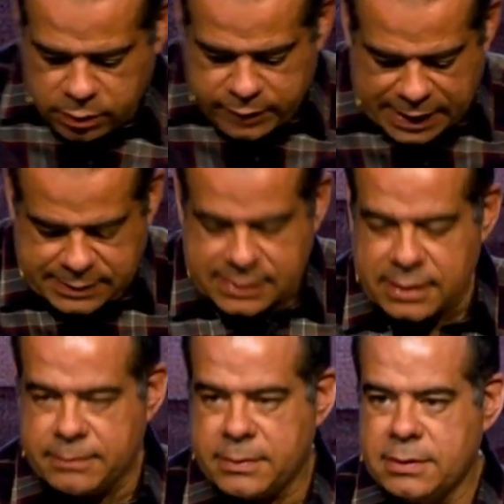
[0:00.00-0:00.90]
arrest
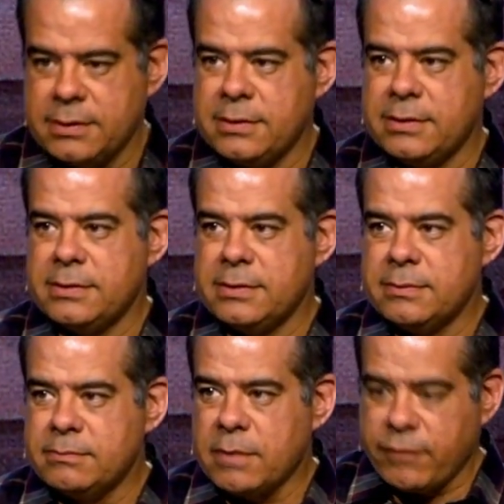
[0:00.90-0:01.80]
him.
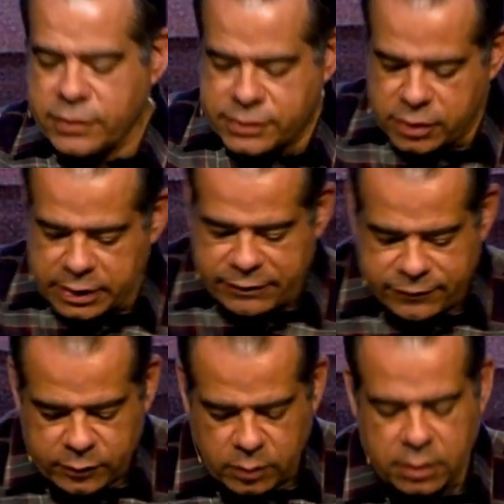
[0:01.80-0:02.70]
But verse
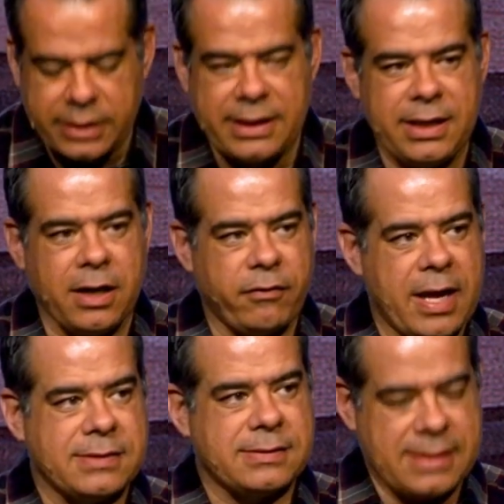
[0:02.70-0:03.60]
34, he
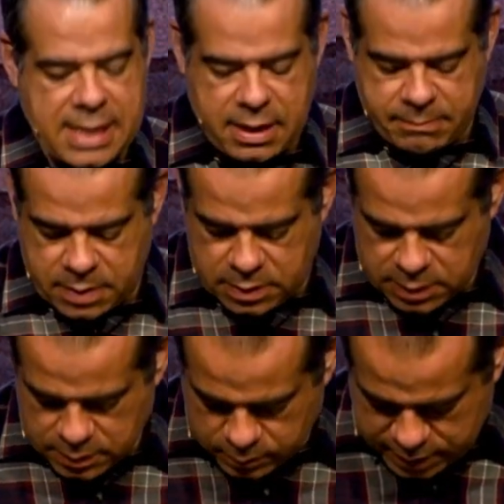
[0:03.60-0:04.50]
arrests them
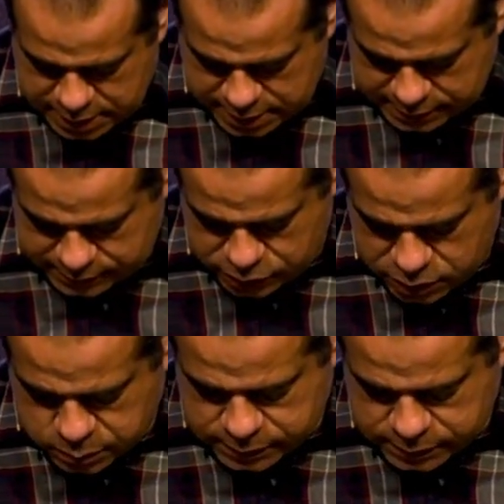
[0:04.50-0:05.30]
with this You will